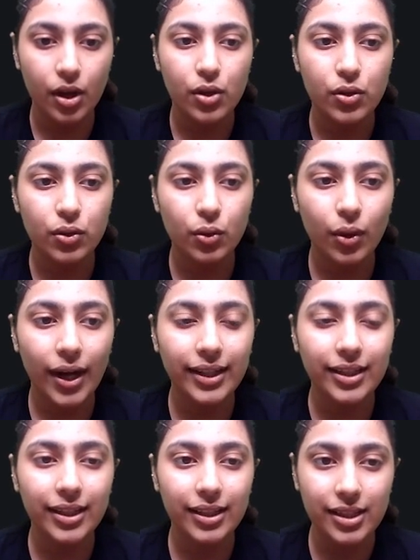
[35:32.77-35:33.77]
So I
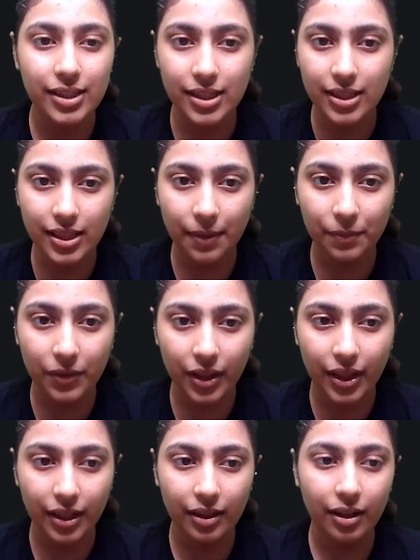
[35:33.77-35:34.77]
think this is
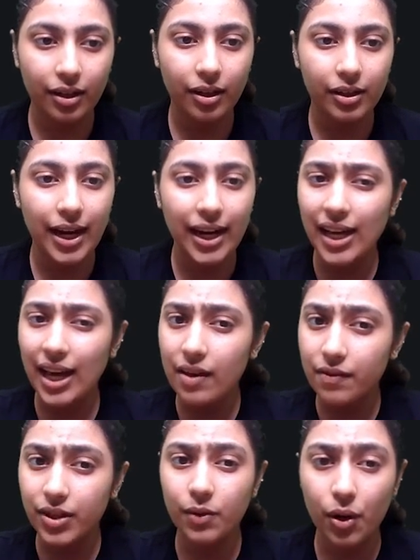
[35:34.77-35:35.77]
something that
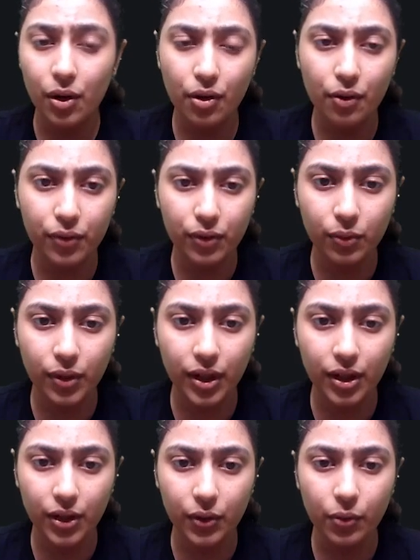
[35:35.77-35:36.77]
every one of you
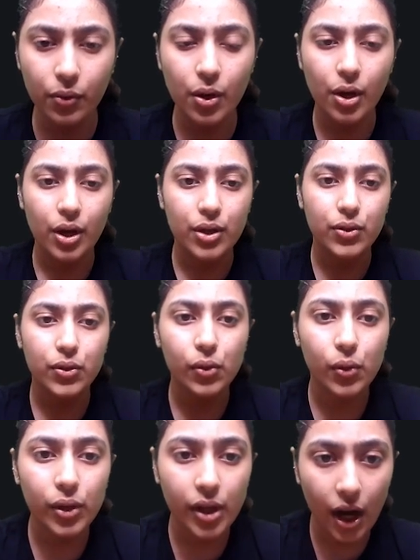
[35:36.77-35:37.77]
can do.
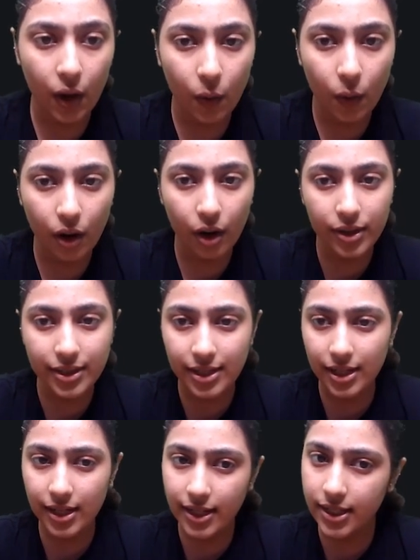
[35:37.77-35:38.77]
So now
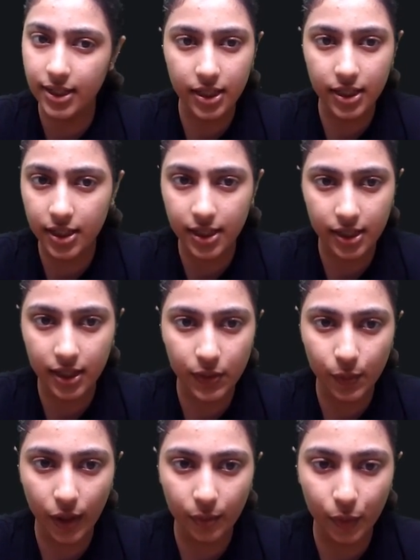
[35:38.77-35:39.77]
still let's just discuss
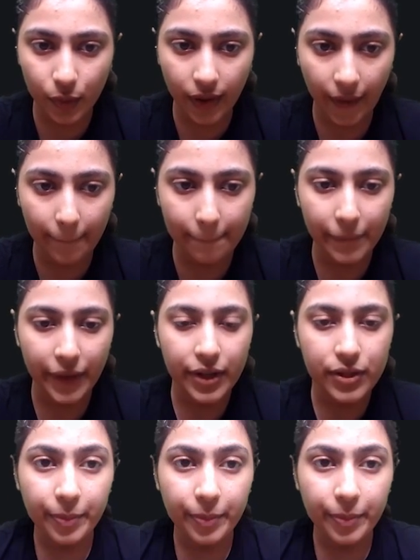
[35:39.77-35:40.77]
one more time.
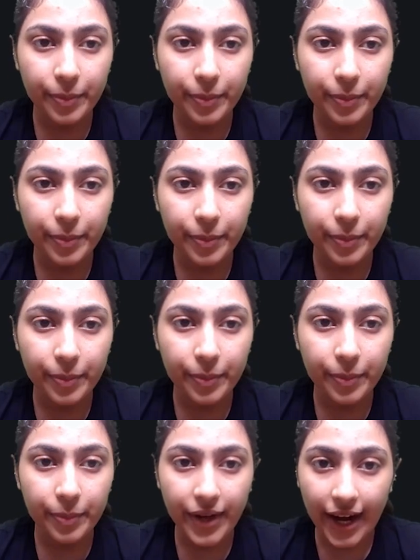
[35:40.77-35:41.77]
So
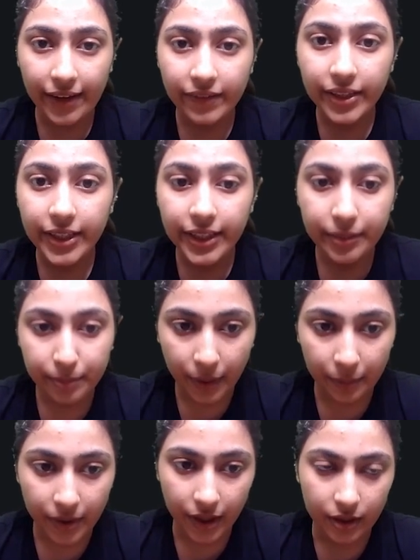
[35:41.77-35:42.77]
private and
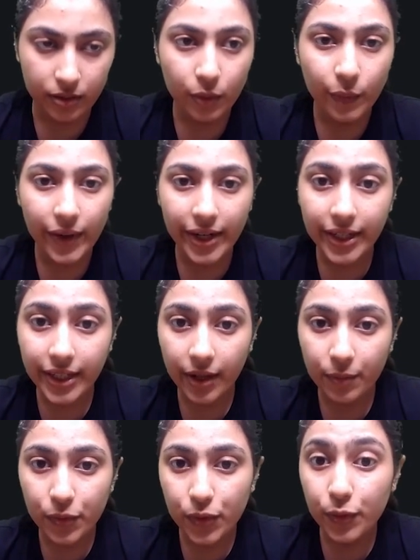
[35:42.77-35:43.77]
public. So when it
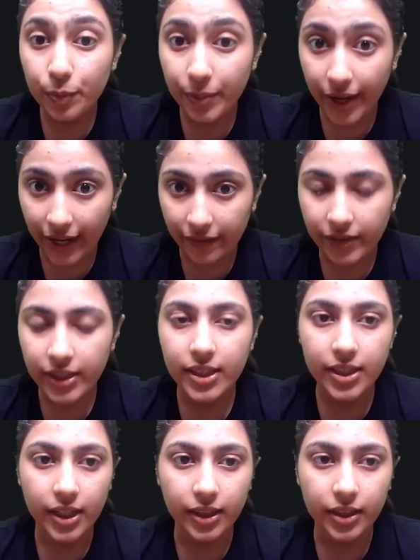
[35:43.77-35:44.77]
comes to private
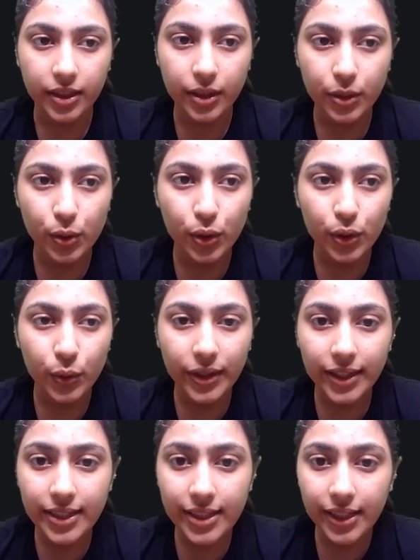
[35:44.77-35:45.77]
sector, so you
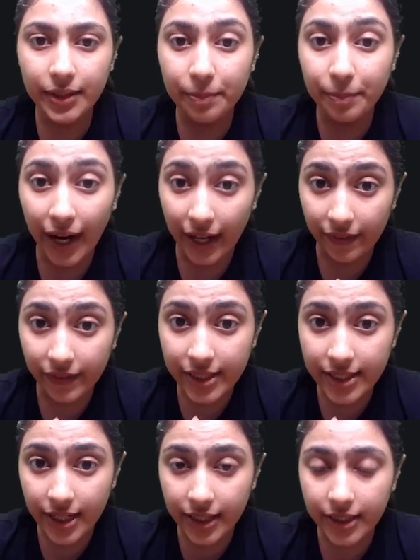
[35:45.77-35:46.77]
can say private
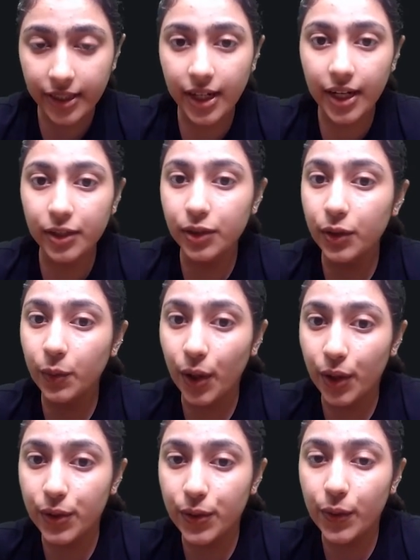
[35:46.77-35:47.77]
sector are the
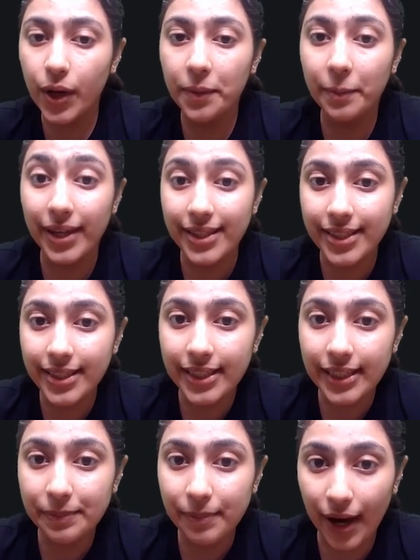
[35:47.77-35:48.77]
ones who are
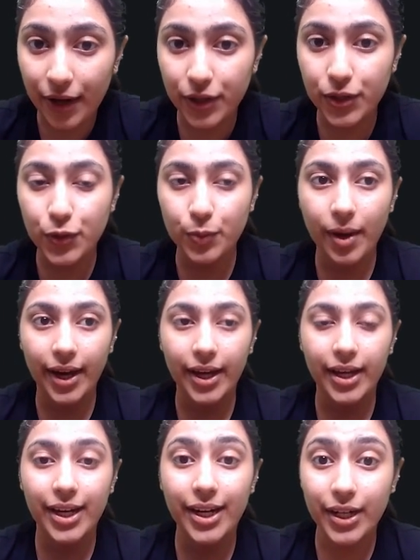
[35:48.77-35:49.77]
basically managed
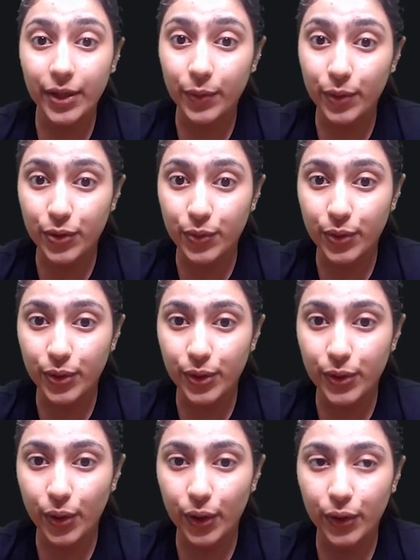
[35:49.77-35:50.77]
by individuals
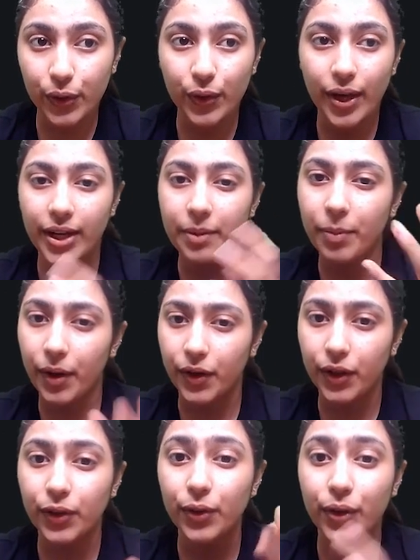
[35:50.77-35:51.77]
or any
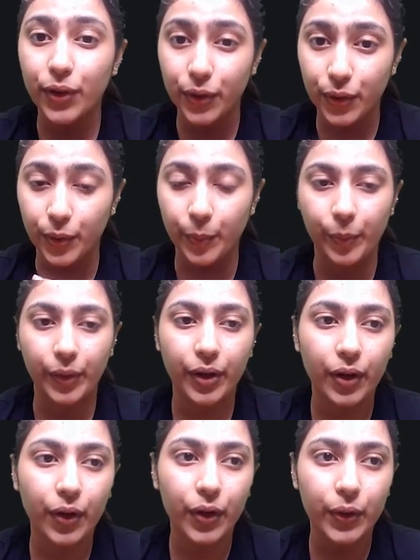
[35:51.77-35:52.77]
particular group,
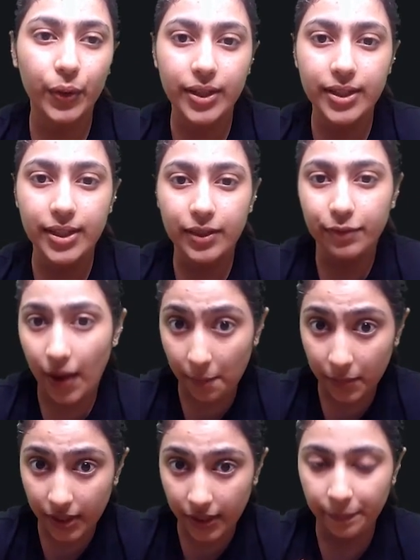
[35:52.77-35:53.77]
or you can say
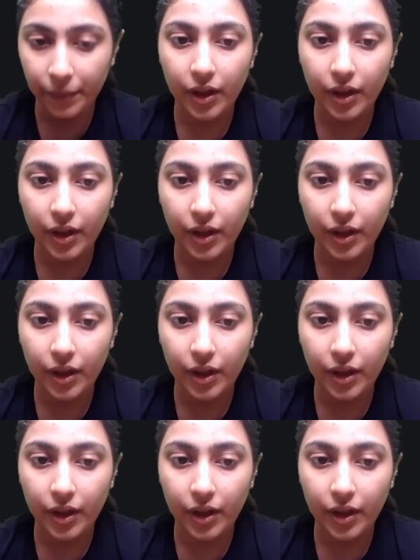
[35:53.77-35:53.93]
family.